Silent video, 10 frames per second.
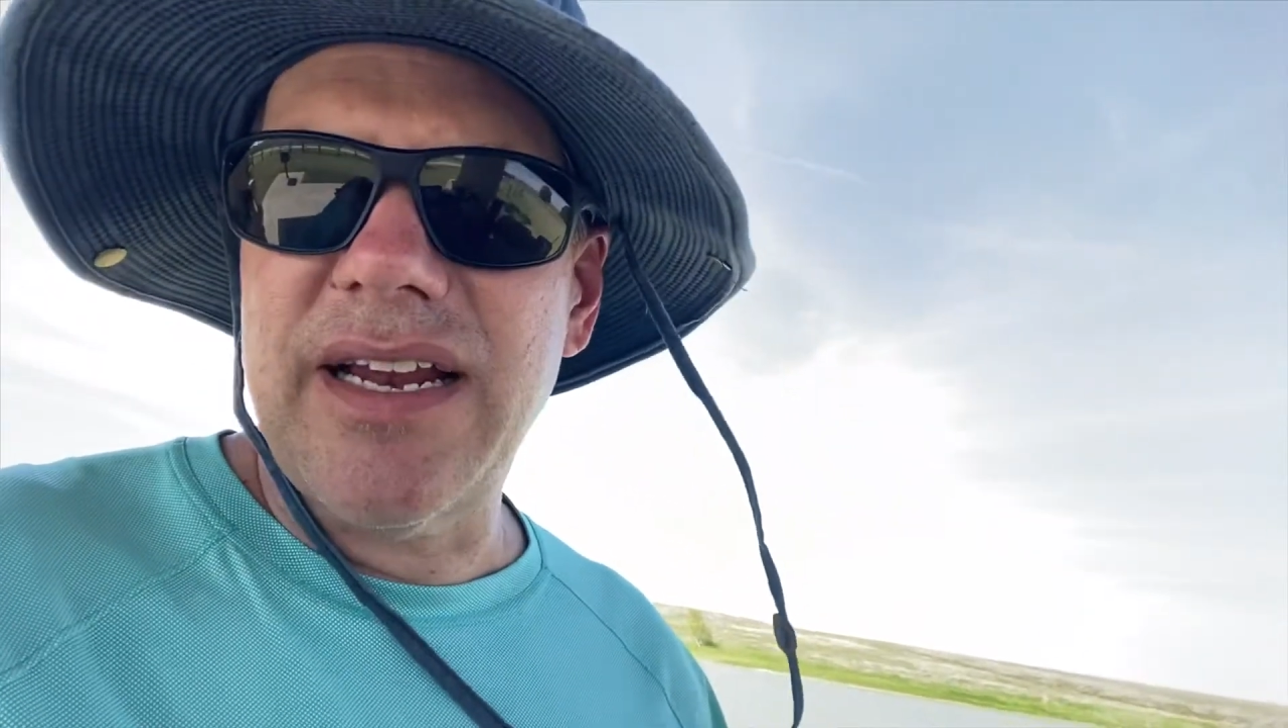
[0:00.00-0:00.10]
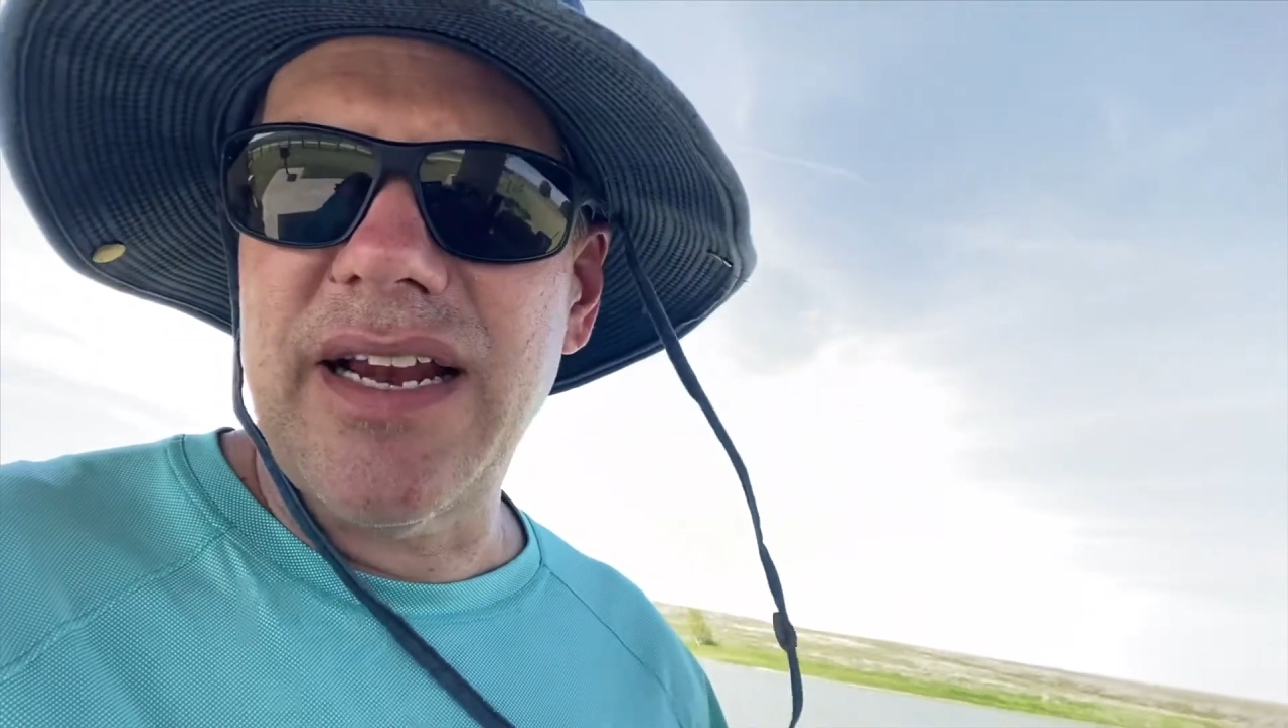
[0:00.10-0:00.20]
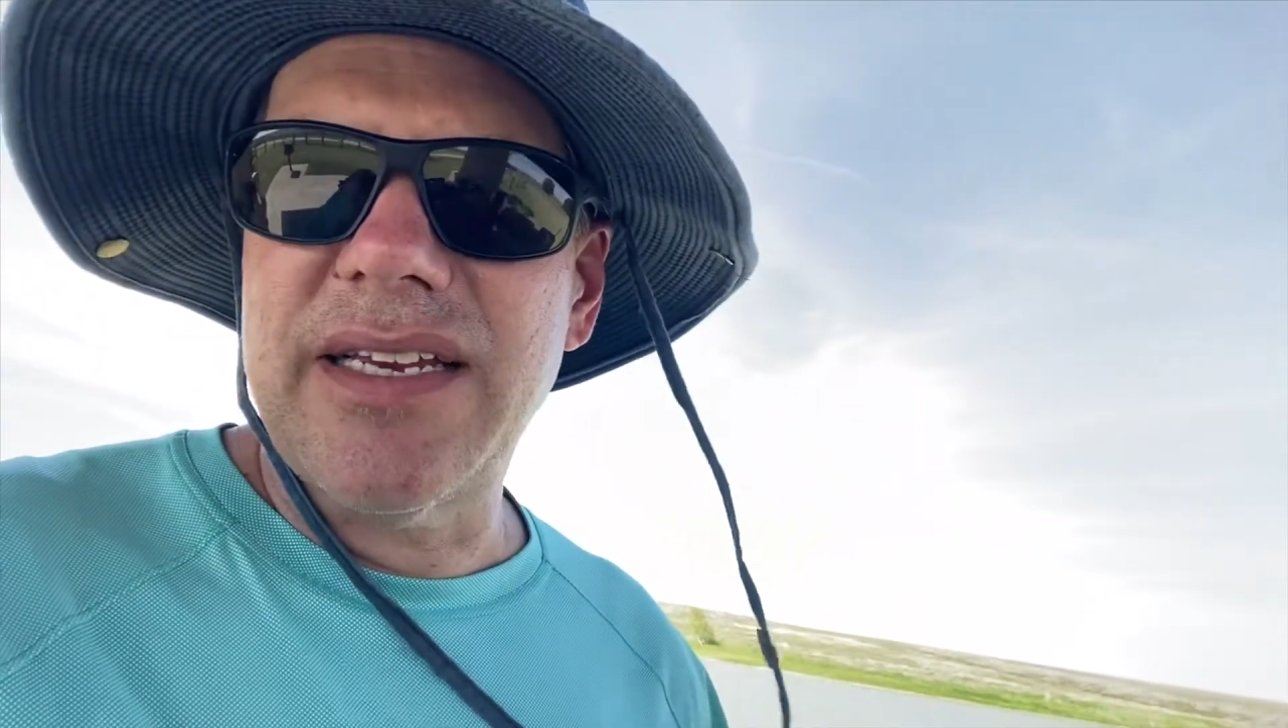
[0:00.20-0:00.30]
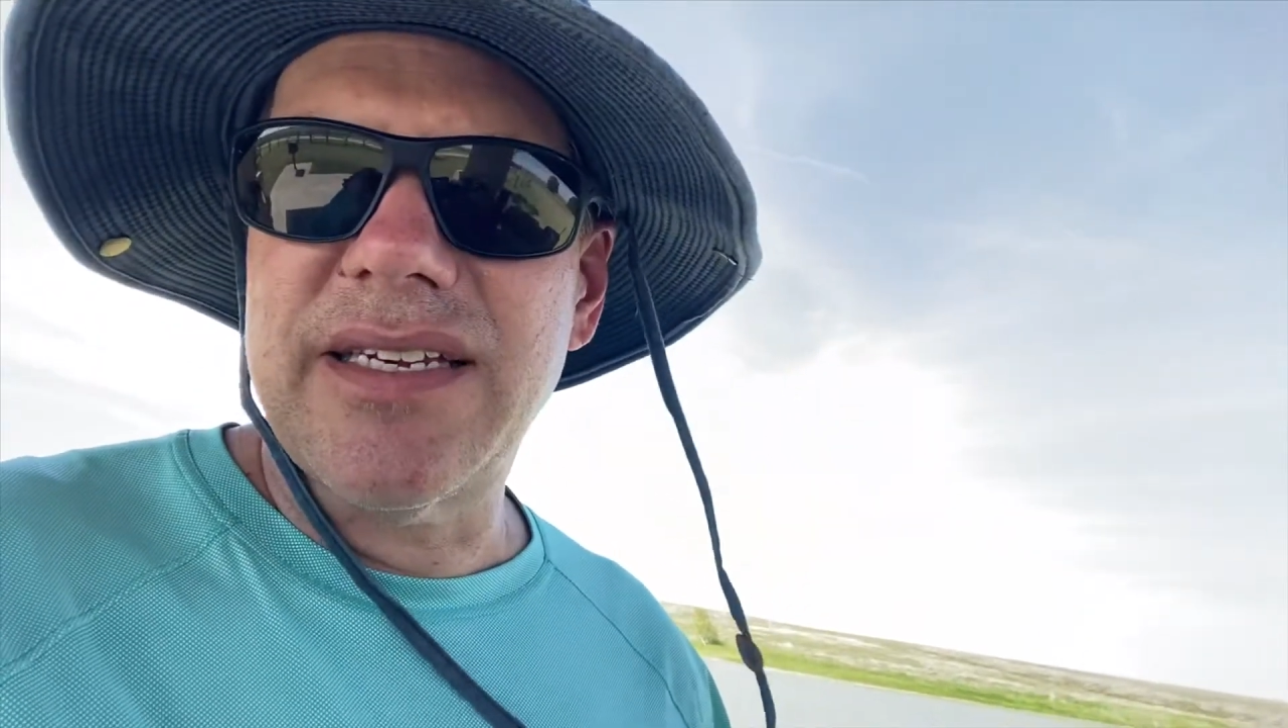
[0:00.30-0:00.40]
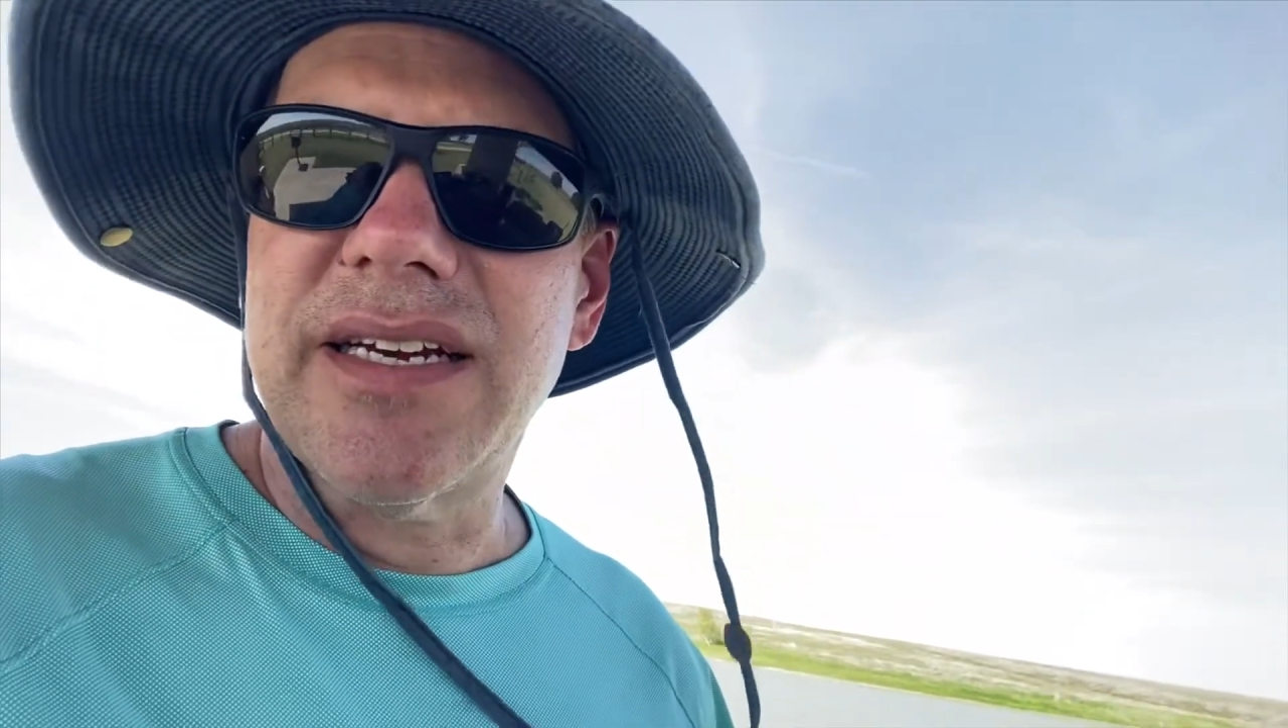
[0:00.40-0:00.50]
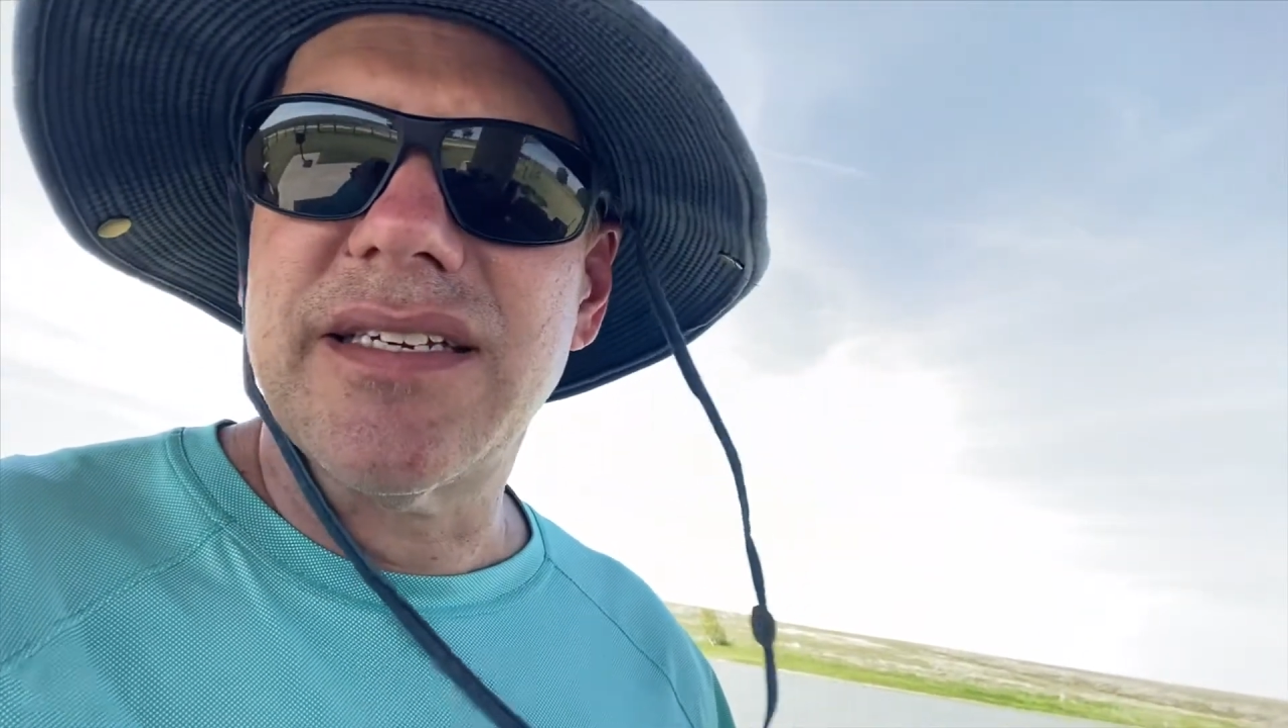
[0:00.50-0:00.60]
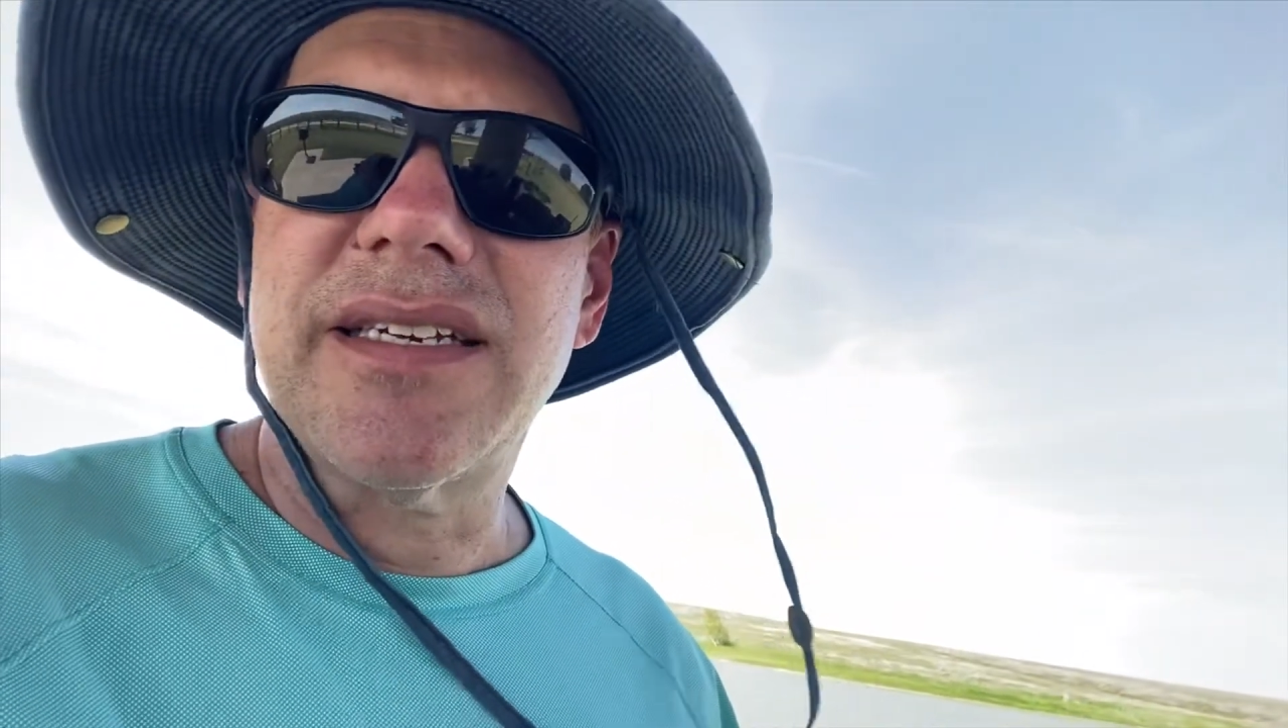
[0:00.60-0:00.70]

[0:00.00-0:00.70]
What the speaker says: 96,